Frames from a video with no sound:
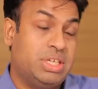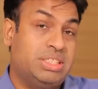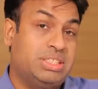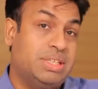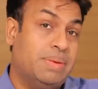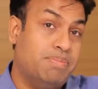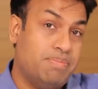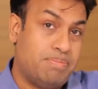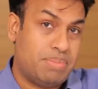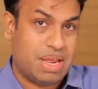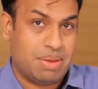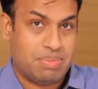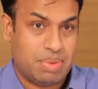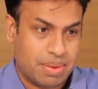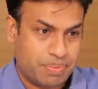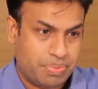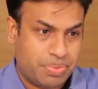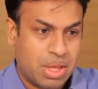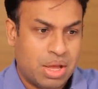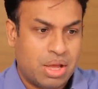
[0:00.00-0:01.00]
some
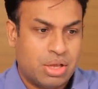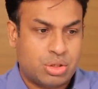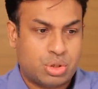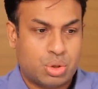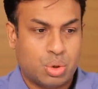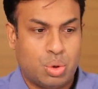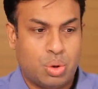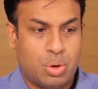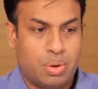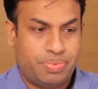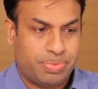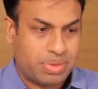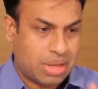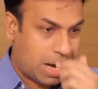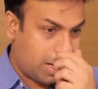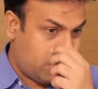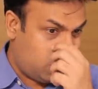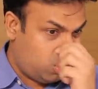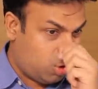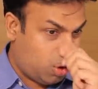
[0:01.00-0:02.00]
premium. So
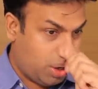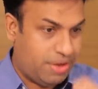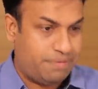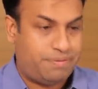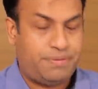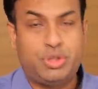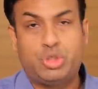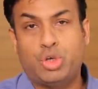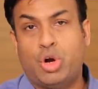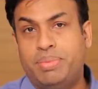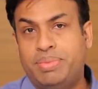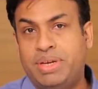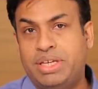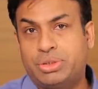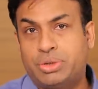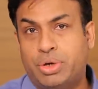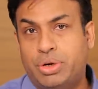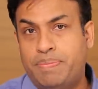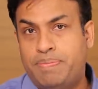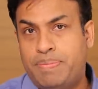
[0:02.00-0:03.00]
I don't know if Xiaomi
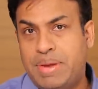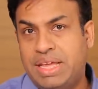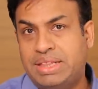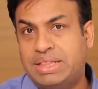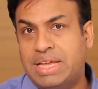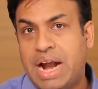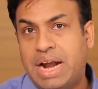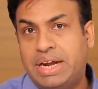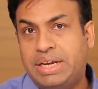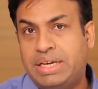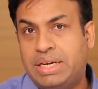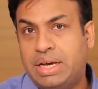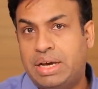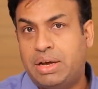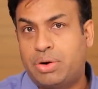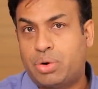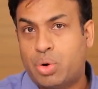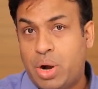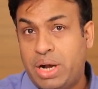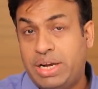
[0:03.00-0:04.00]
is going to pay that
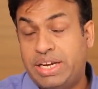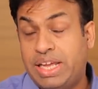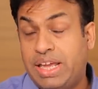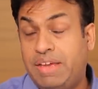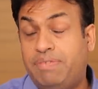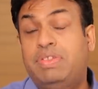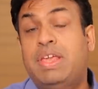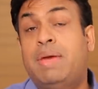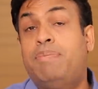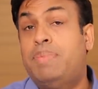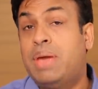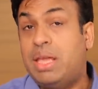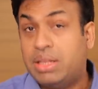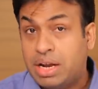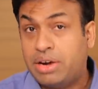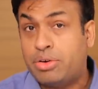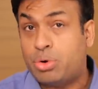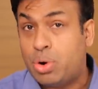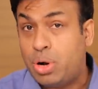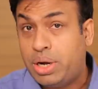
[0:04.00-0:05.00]
royalty. If they pay
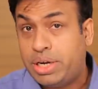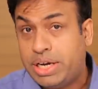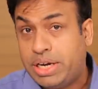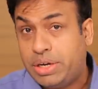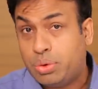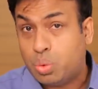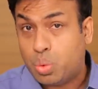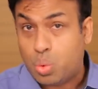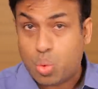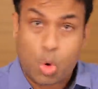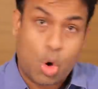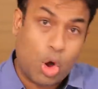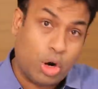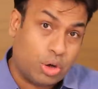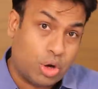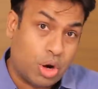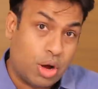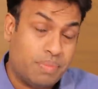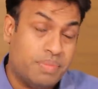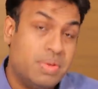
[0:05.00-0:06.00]
that royalty to
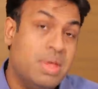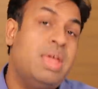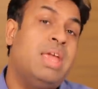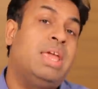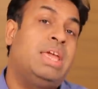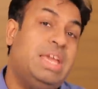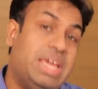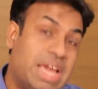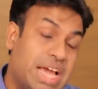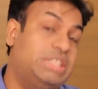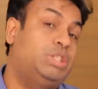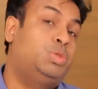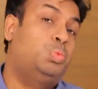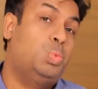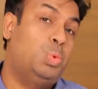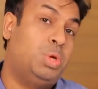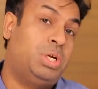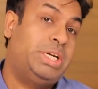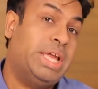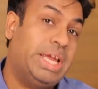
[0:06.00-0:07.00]
Qualcomm,
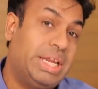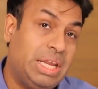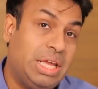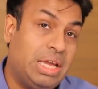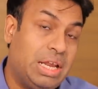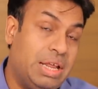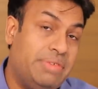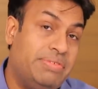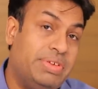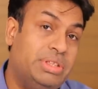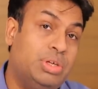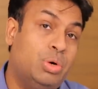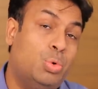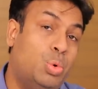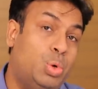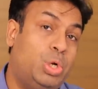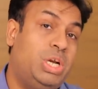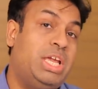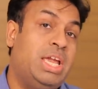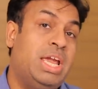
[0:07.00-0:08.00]
yes, technically with the
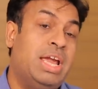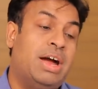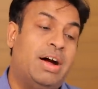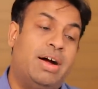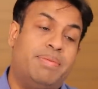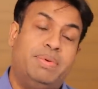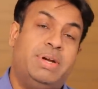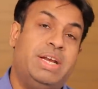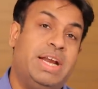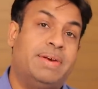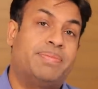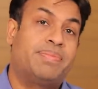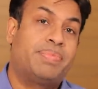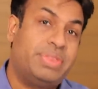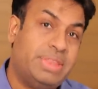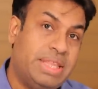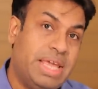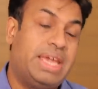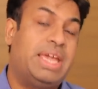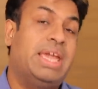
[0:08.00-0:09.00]
OTA update,
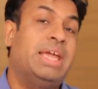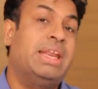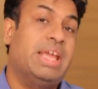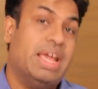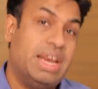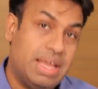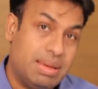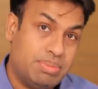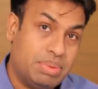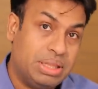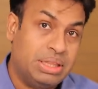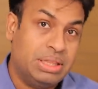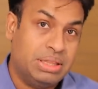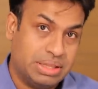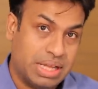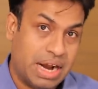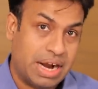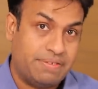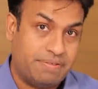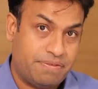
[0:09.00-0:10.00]
they can enable
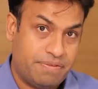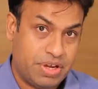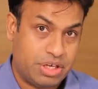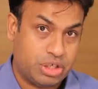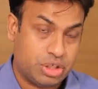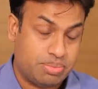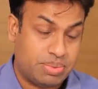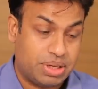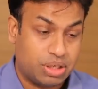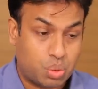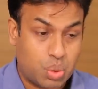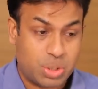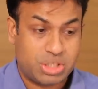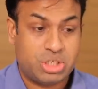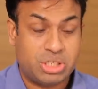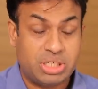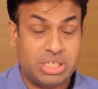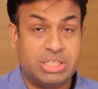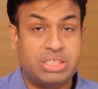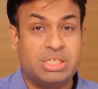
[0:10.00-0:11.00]
that feature. But
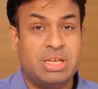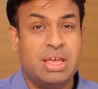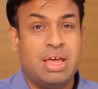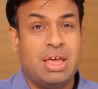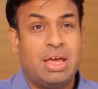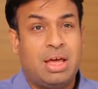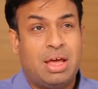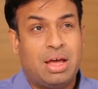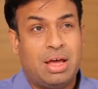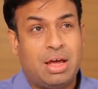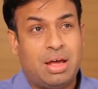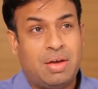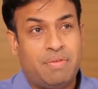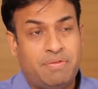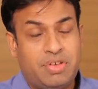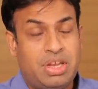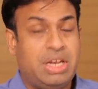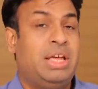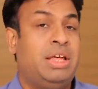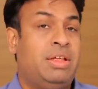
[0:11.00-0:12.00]
question is,
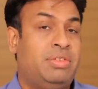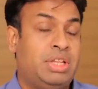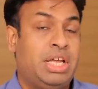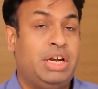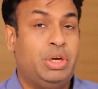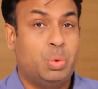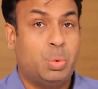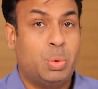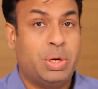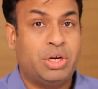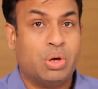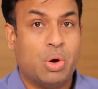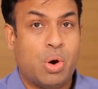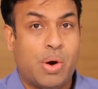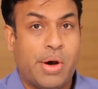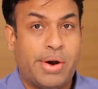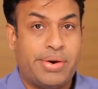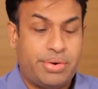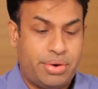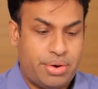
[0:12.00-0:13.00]
will they do it
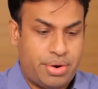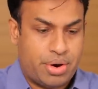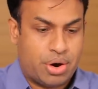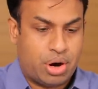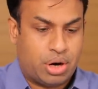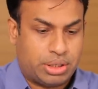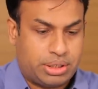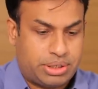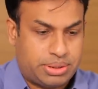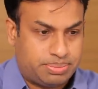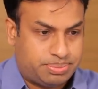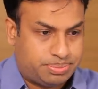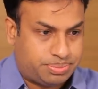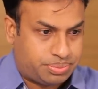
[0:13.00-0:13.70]
or not?